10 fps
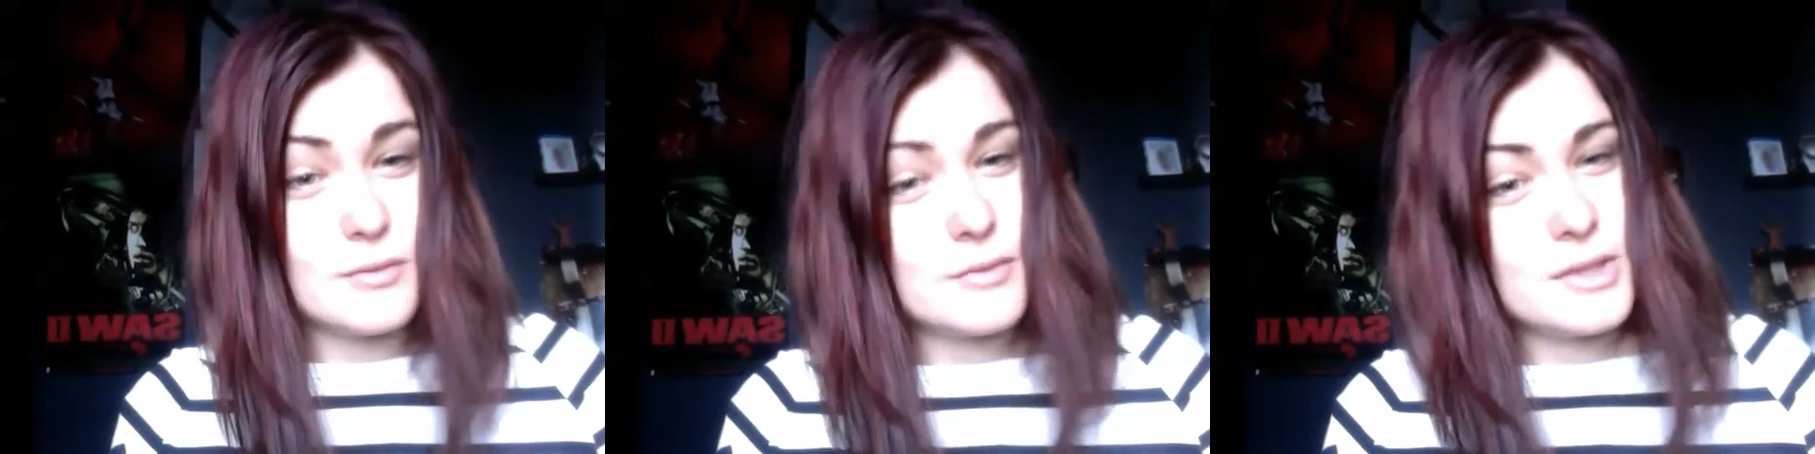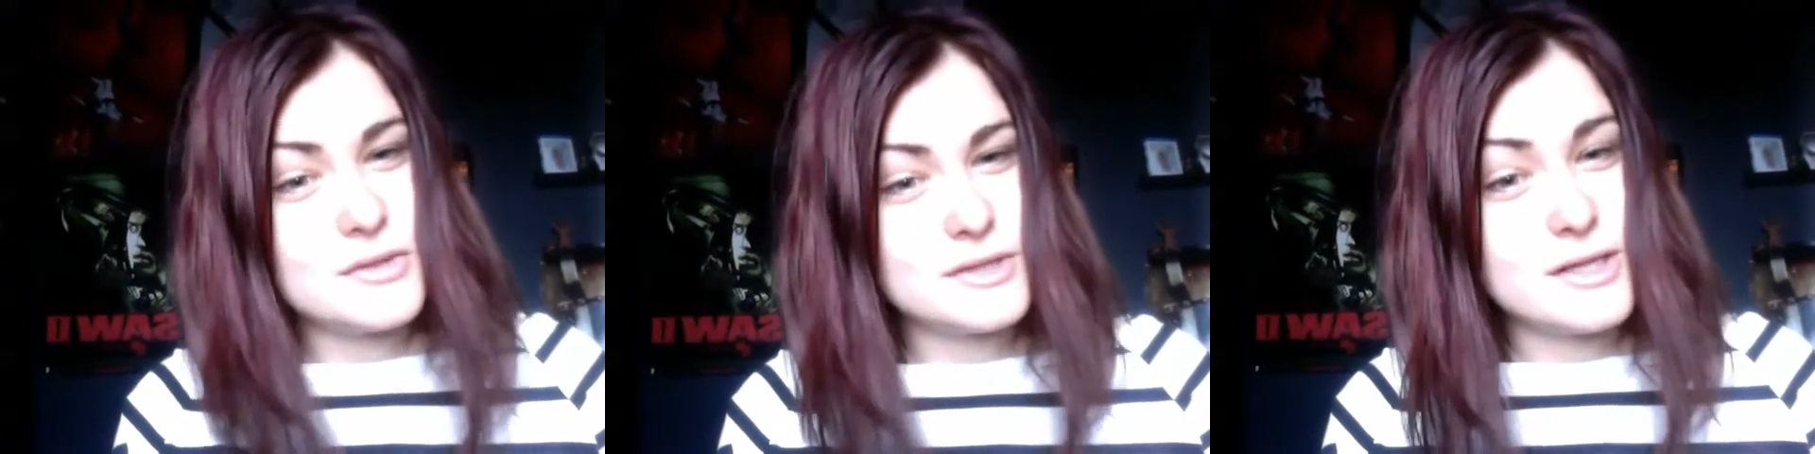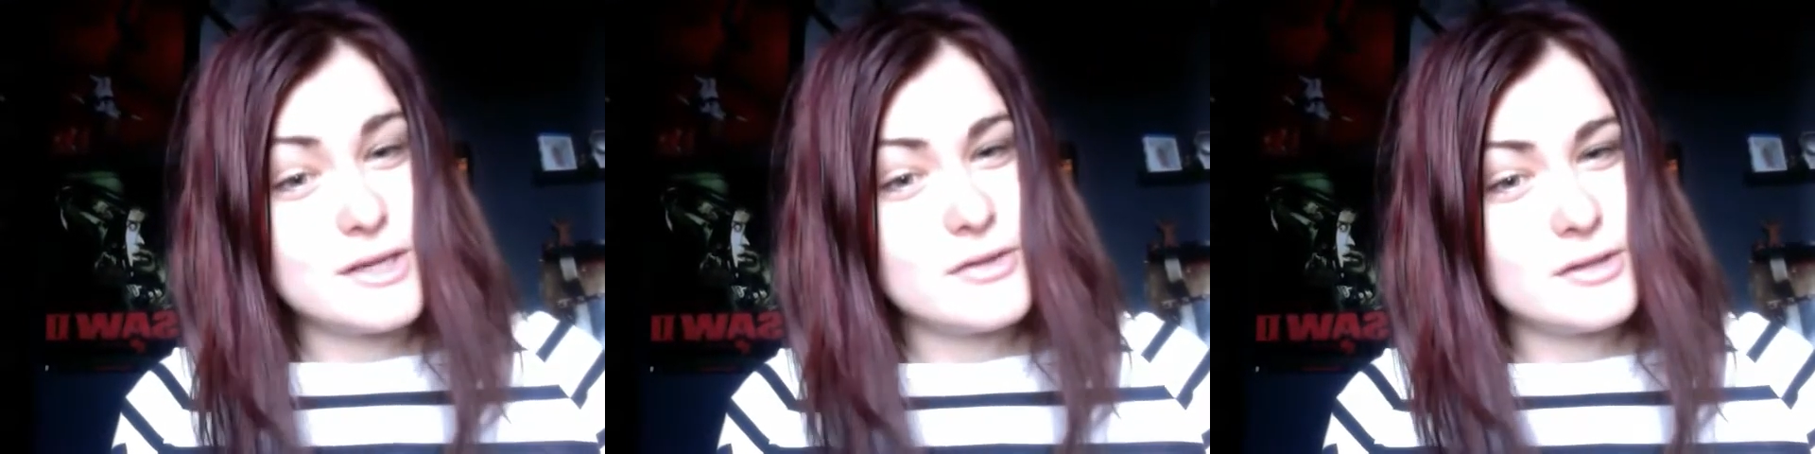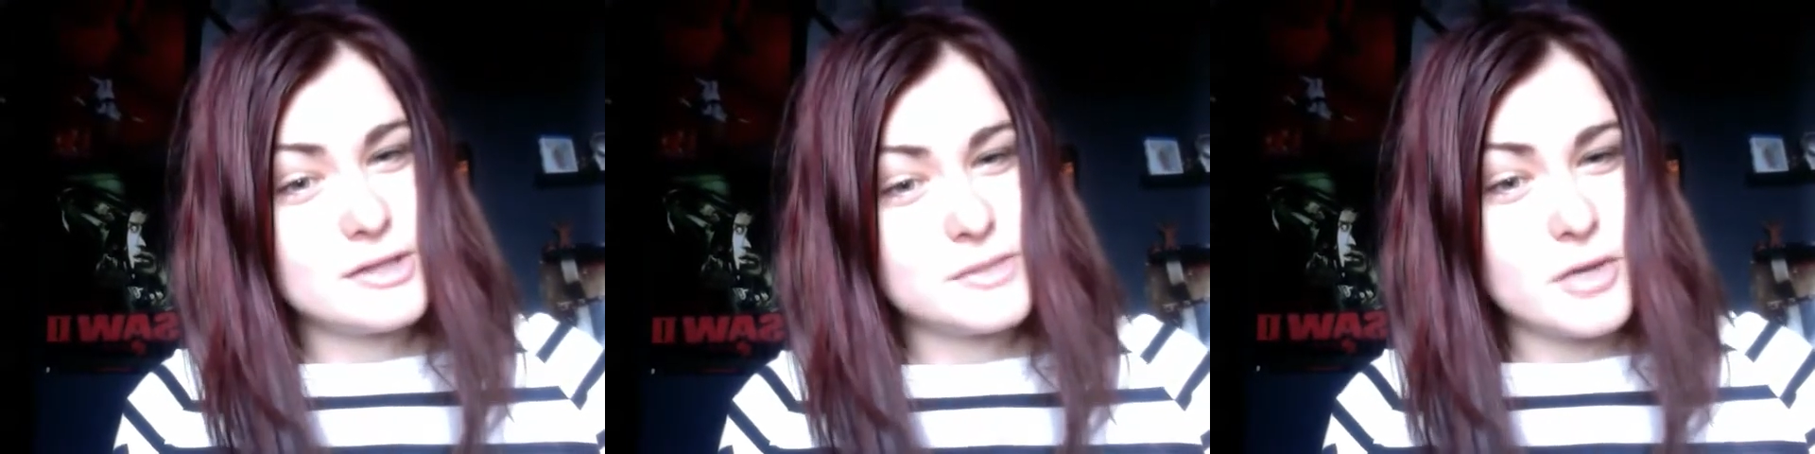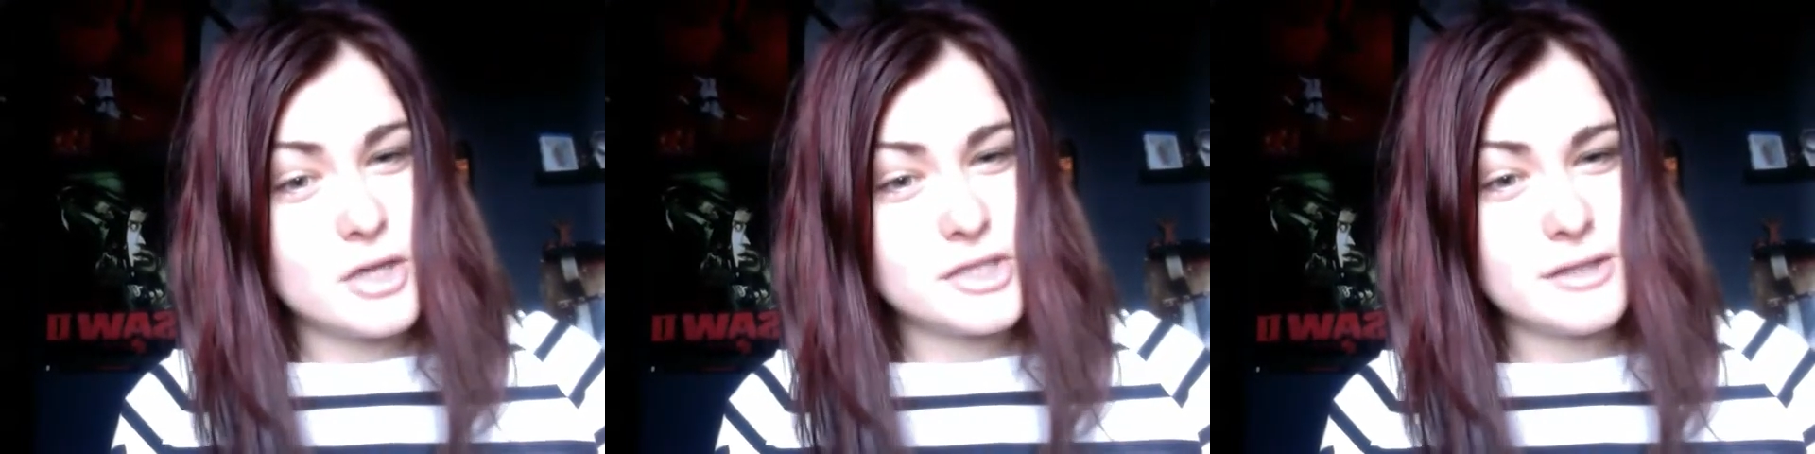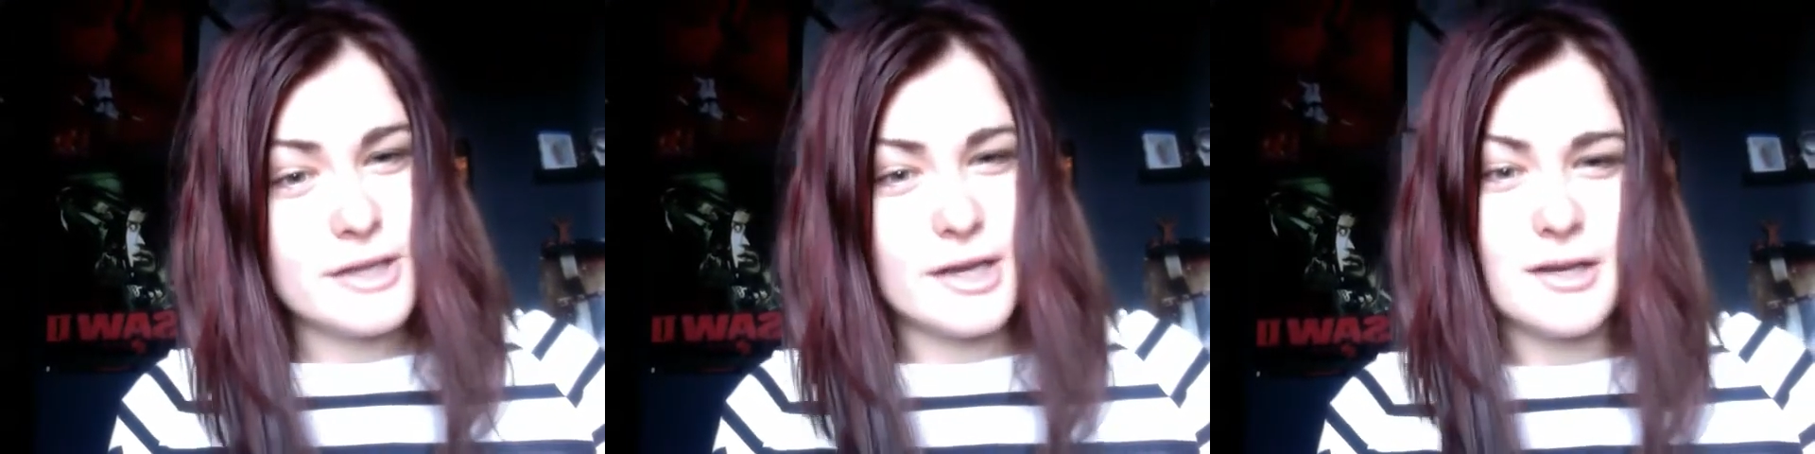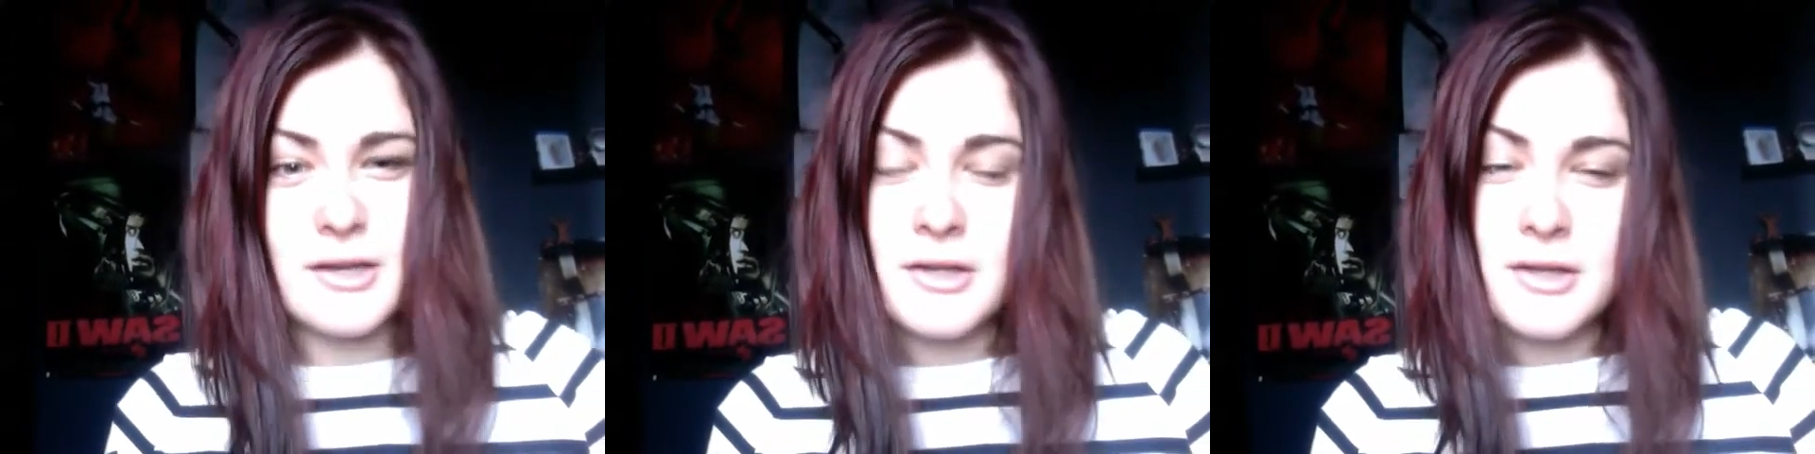be interested in this project and